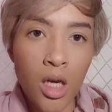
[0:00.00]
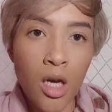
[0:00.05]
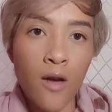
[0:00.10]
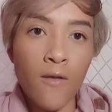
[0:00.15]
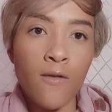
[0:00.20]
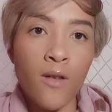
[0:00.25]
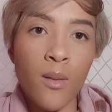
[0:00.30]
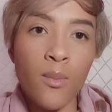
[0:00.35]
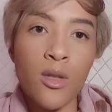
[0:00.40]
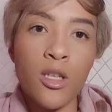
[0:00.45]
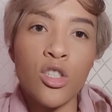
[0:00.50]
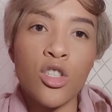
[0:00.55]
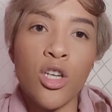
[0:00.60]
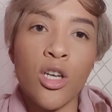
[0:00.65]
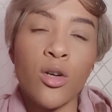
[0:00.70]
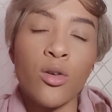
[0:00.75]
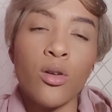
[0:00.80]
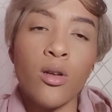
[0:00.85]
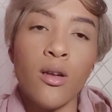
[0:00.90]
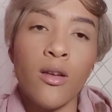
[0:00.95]
from the
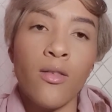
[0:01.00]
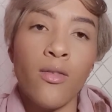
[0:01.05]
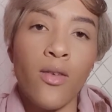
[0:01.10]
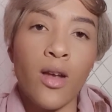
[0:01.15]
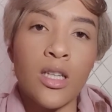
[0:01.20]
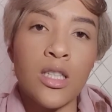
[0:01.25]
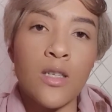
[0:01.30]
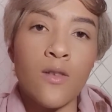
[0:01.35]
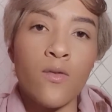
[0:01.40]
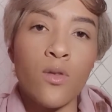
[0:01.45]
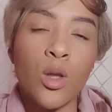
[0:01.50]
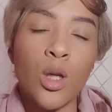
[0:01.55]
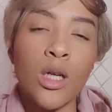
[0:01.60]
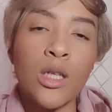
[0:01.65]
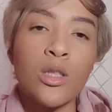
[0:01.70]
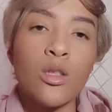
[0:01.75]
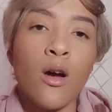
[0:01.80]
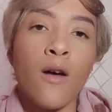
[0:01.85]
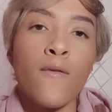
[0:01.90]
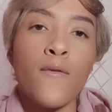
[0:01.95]
general effective
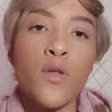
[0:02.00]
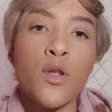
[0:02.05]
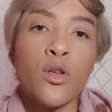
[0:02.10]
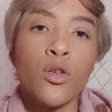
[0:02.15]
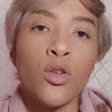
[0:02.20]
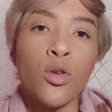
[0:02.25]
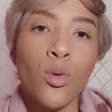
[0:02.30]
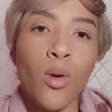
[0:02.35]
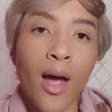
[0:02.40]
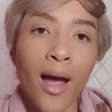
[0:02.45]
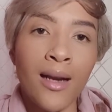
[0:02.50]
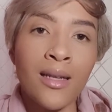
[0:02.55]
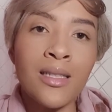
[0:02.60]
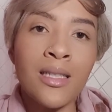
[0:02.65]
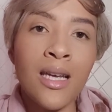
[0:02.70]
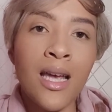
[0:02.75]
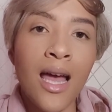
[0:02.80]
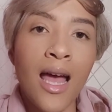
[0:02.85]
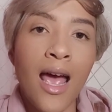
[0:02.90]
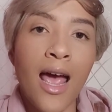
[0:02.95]
date of the new
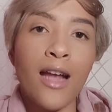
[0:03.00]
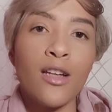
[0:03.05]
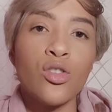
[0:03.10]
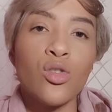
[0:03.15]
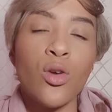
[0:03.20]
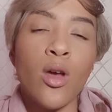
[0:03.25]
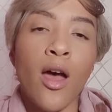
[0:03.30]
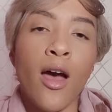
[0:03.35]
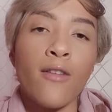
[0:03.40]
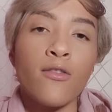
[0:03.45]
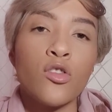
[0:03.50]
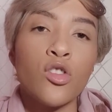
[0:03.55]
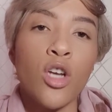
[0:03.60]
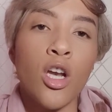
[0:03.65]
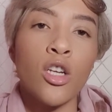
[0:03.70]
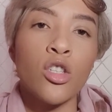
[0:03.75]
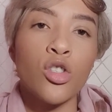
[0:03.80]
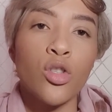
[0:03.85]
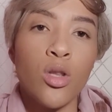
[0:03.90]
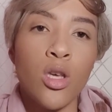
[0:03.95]
Act and to have
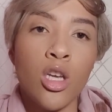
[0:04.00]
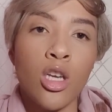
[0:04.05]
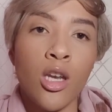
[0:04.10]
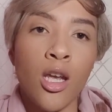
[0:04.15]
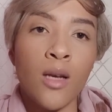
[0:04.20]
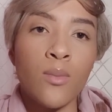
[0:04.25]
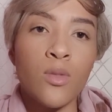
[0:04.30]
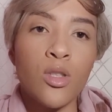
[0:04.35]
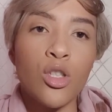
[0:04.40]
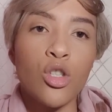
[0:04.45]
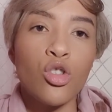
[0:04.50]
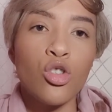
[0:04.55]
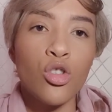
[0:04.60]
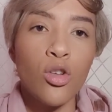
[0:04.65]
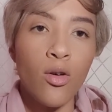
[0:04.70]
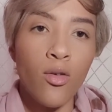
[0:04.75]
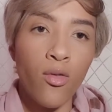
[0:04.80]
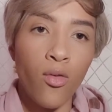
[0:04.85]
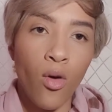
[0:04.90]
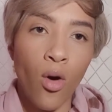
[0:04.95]
changed their names
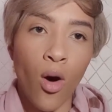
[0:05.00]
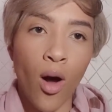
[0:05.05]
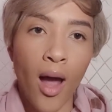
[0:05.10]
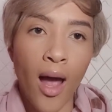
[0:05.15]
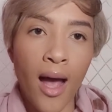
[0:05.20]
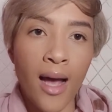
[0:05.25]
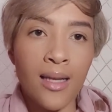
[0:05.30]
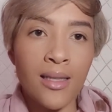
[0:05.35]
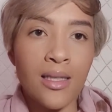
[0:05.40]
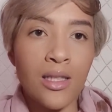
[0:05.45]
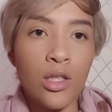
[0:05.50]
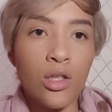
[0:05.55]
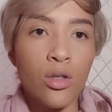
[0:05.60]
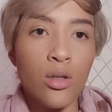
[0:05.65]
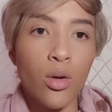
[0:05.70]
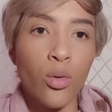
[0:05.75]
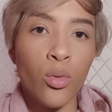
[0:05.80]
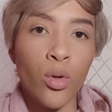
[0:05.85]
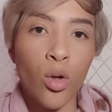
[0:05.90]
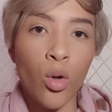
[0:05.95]
insofar as
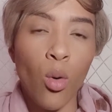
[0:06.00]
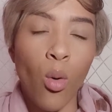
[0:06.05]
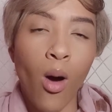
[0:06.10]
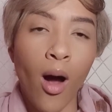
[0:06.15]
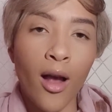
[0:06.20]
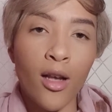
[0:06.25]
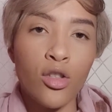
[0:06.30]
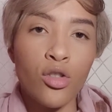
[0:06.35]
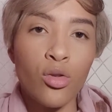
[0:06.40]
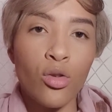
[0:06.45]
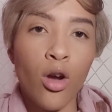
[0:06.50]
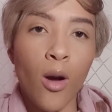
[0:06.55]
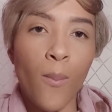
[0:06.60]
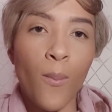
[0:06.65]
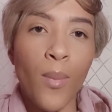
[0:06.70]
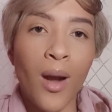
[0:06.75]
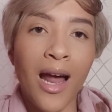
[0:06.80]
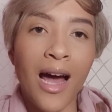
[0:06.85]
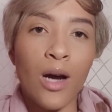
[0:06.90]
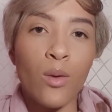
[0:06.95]
required to
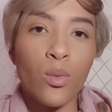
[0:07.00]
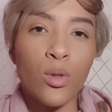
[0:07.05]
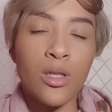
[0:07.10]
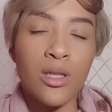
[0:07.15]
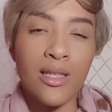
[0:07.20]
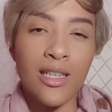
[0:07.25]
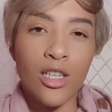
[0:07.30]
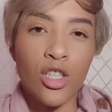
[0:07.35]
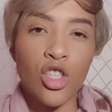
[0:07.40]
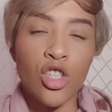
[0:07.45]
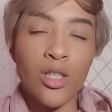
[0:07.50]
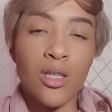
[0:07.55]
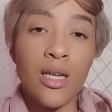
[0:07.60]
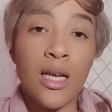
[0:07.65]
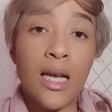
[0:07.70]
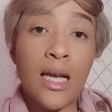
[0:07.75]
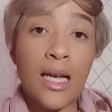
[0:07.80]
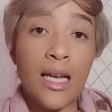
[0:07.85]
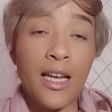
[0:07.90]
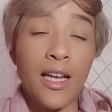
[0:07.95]
comply with Section
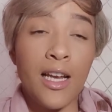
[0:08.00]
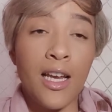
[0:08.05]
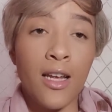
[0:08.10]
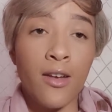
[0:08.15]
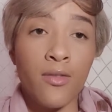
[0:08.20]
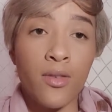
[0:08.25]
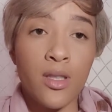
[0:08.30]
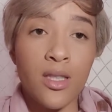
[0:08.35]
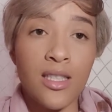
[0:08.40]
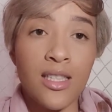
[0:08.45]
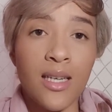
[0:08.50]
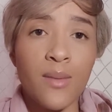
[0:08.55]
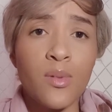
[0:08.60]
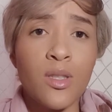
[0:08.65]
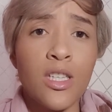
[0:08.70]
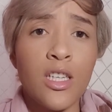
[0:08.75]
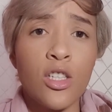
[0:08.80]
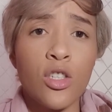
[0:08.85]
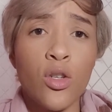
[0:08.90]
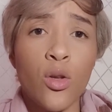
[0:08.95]
11,
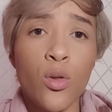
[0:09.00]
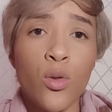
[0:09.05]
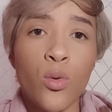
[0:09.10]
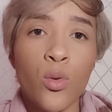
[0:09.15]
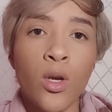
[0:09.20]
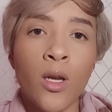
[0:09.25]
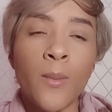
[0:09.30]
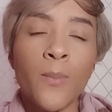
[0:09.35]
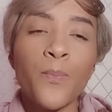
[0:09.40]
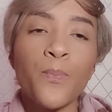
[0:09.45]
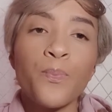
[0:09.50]
Subsection 3